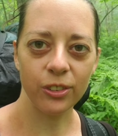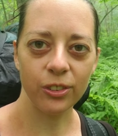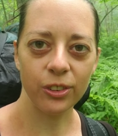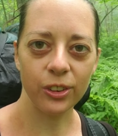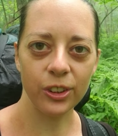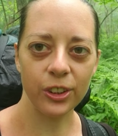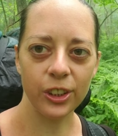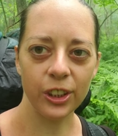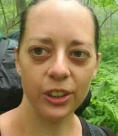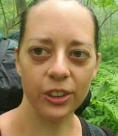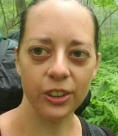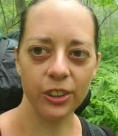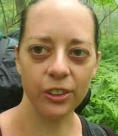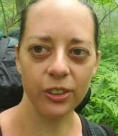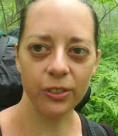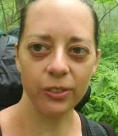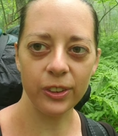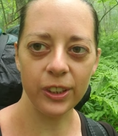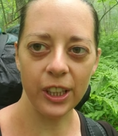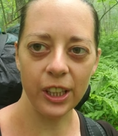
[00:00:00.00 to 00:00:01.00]
her shelter of
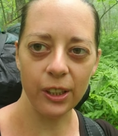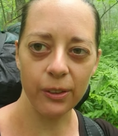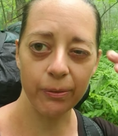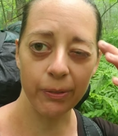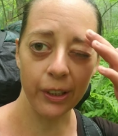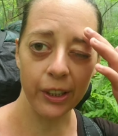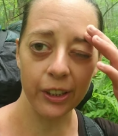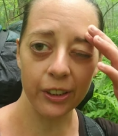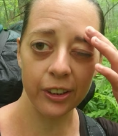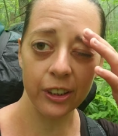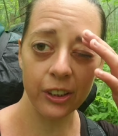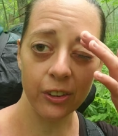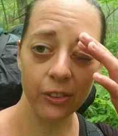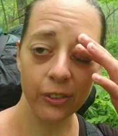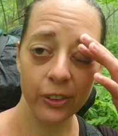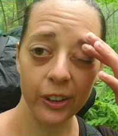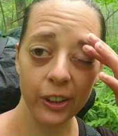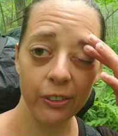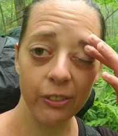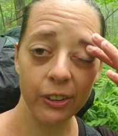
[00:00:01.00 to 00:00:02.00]
the day, Bailey or
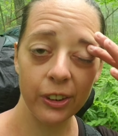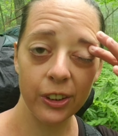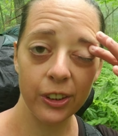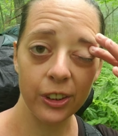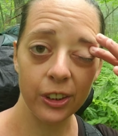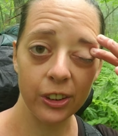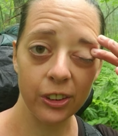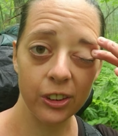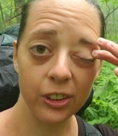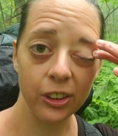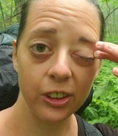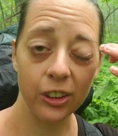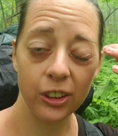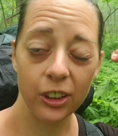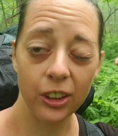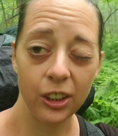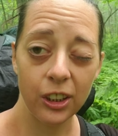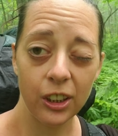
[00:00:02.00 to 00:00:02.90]
whatever shelter,